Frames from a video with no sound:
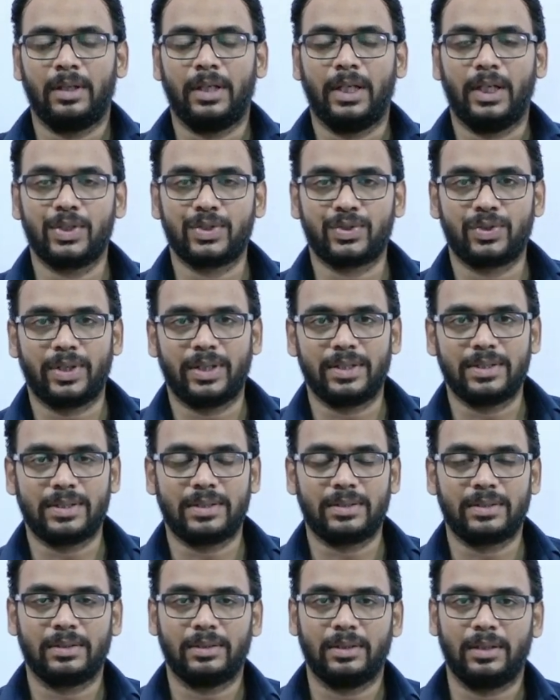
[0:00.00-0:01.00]
Hello
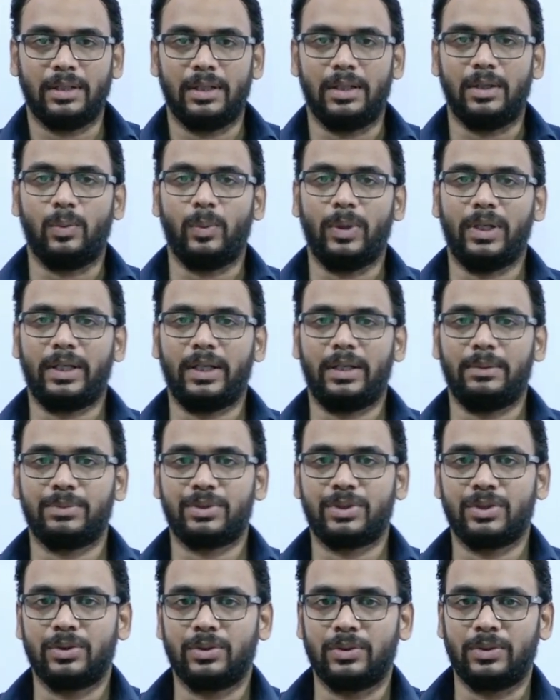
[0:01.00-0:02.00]
students, welcome
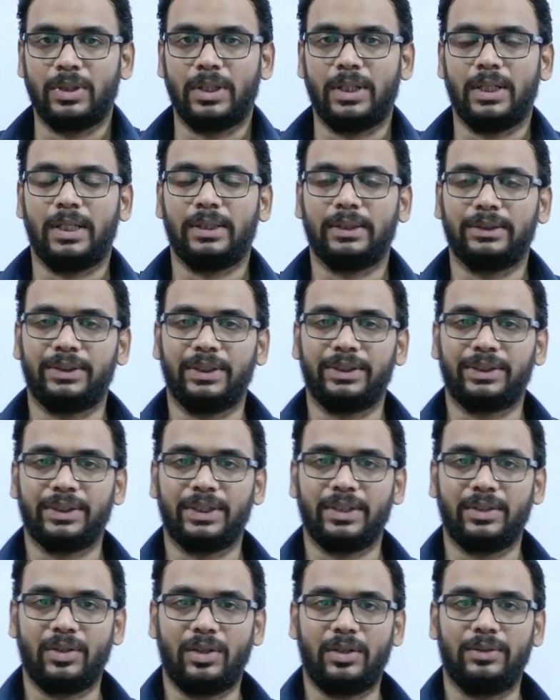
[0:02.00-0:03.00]
to another
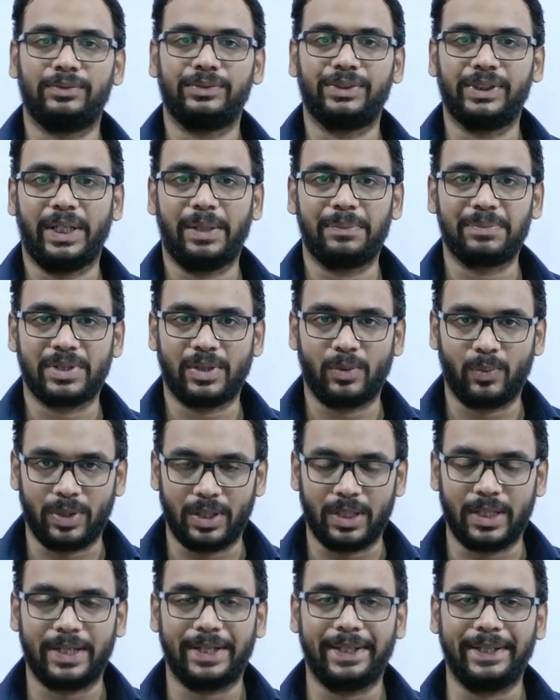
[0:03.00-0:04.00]
session of JMC
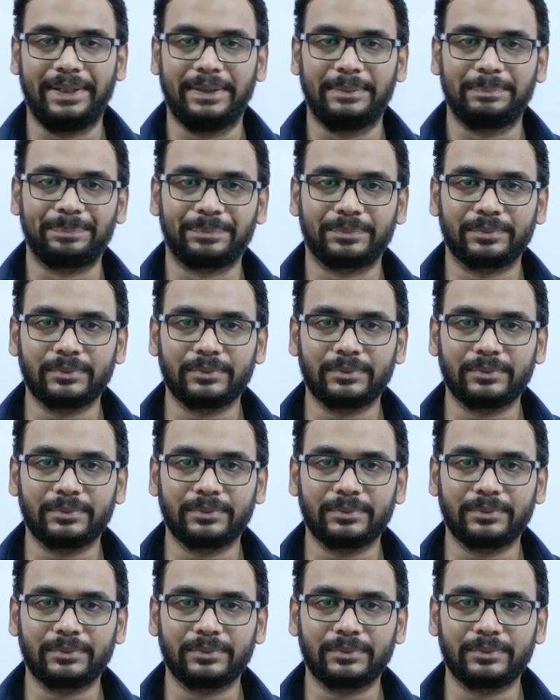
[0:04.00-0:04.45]
vLearning.